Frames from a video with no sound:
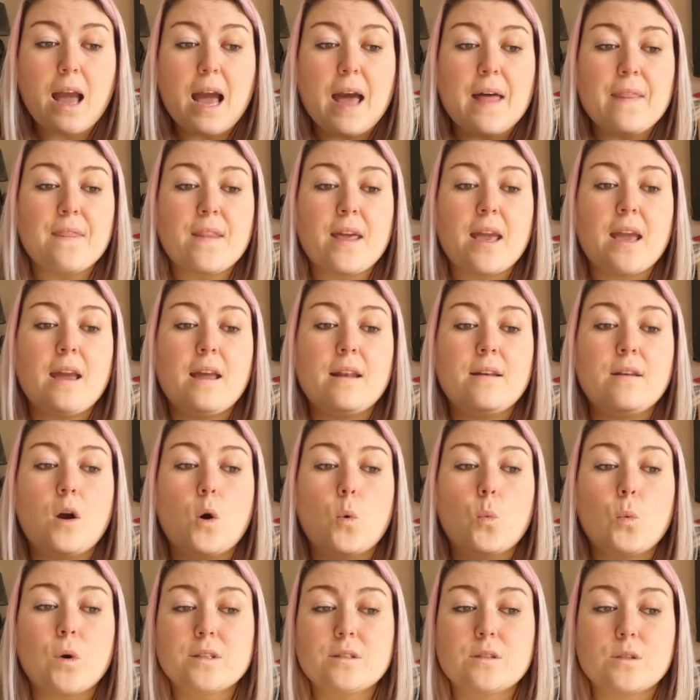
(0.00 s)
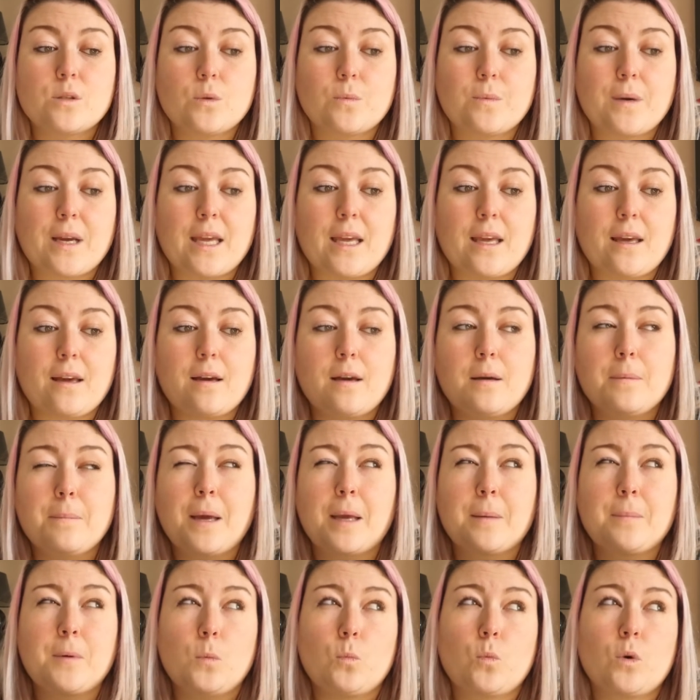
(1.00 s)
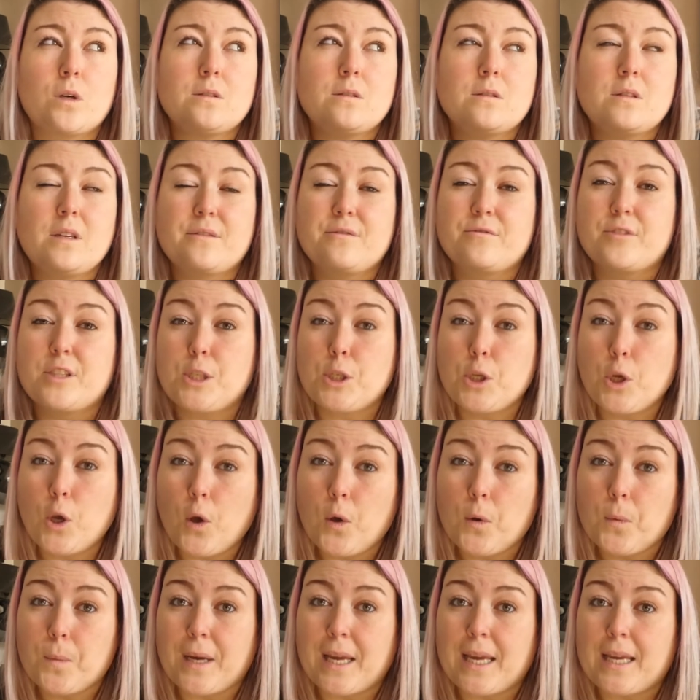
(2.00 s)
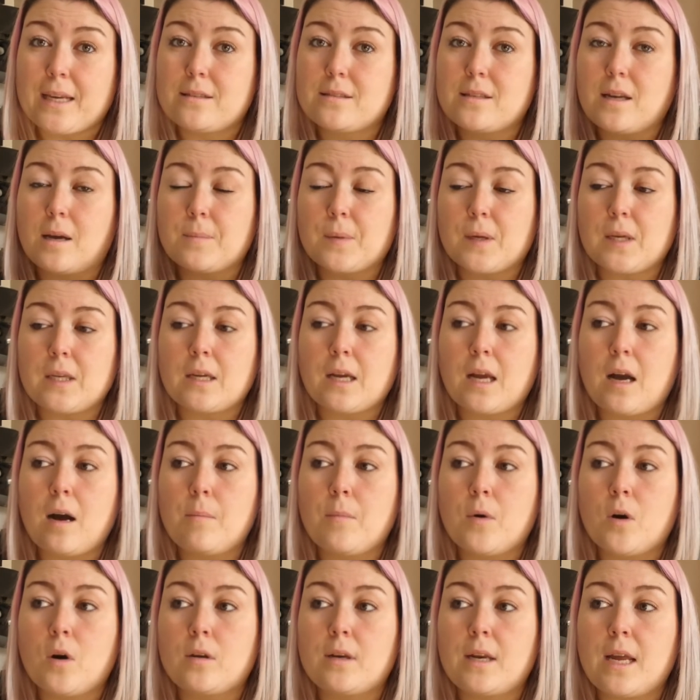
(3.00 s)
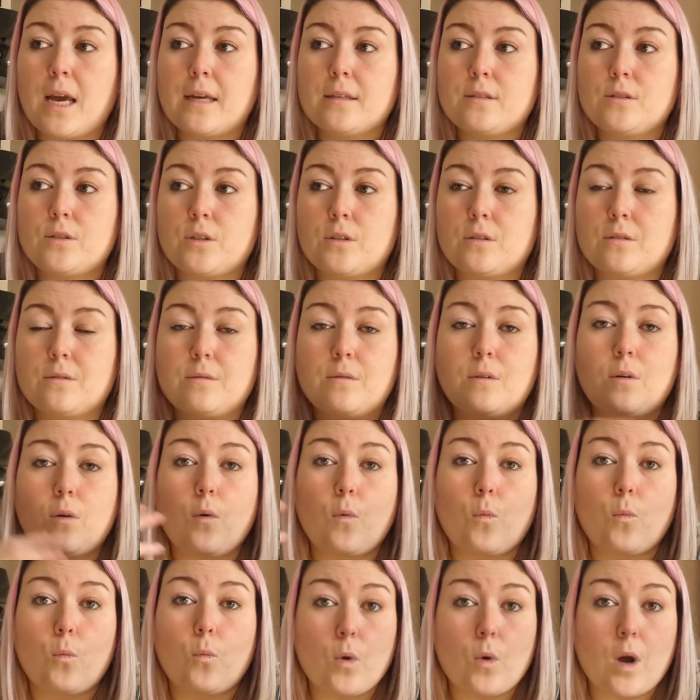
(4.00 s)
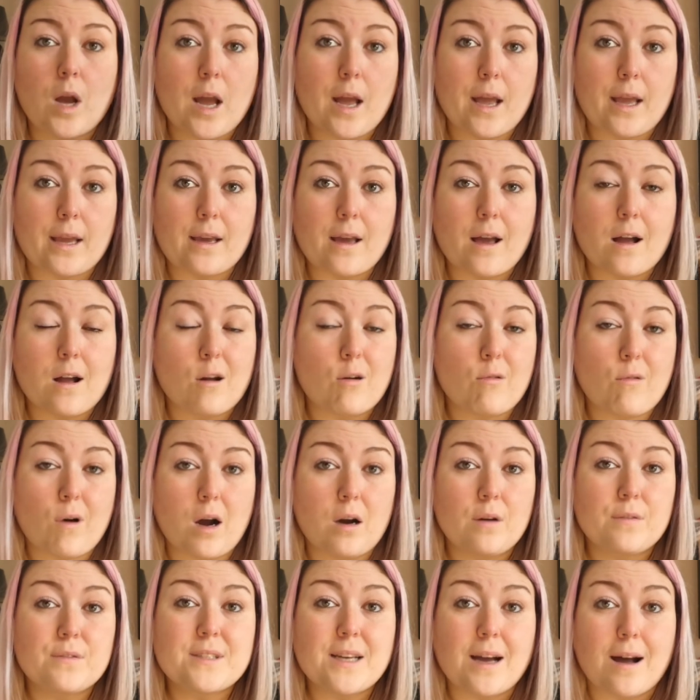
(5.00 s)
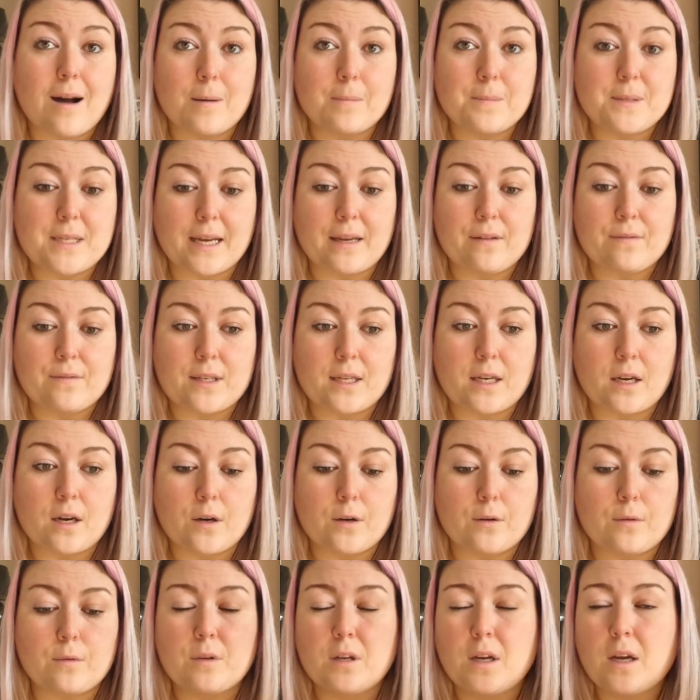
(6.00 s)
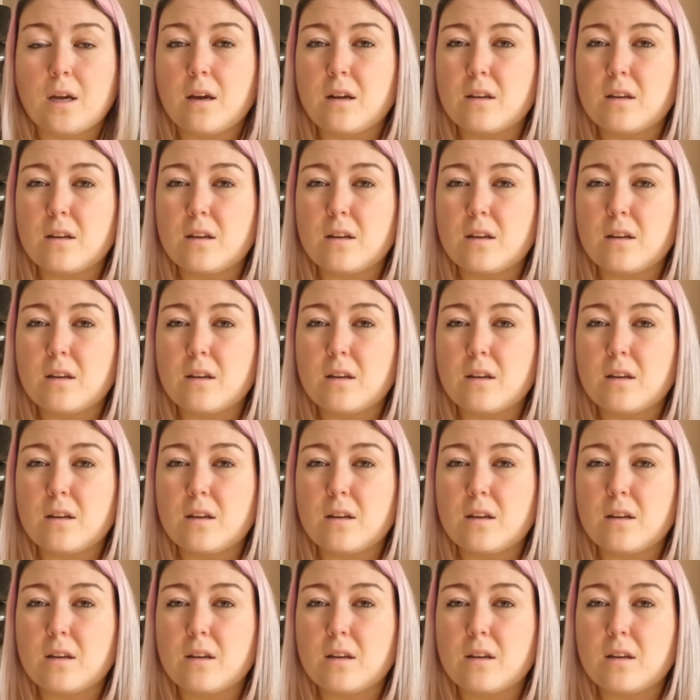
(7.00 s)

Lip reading: and then once a week, maybe once every 2 weeks, I'm going to come on and do a craft update video.